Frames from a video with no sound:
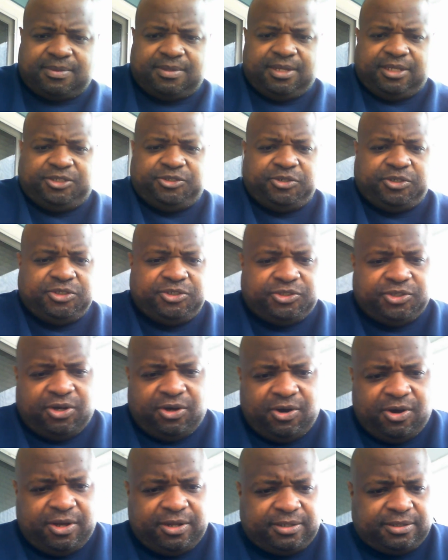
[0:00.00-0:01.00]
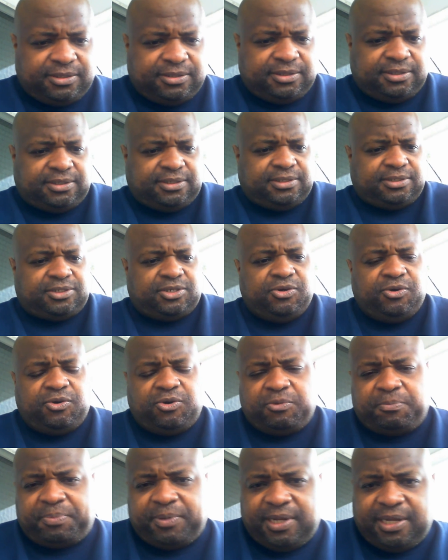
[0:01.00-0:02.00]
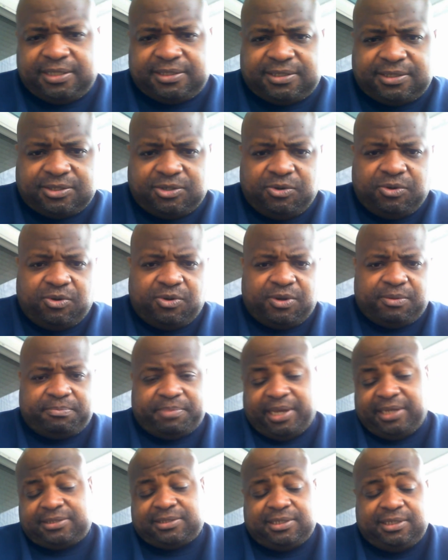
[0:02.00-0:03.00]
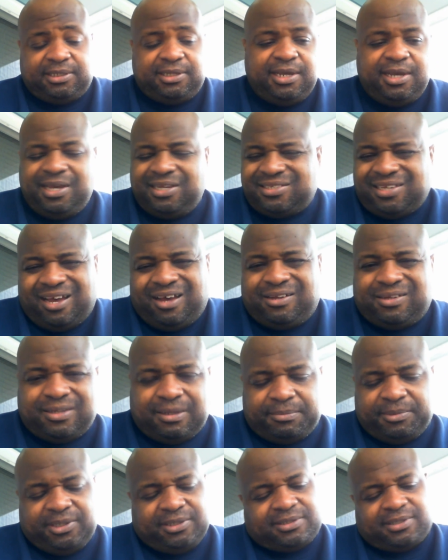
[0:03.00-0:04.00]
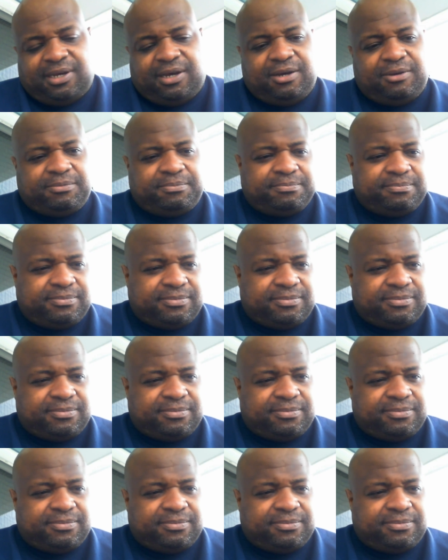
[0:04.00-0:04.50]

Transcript: That you can join. It's Google Plus. It's Google. Basically, it's all. I mean, it's all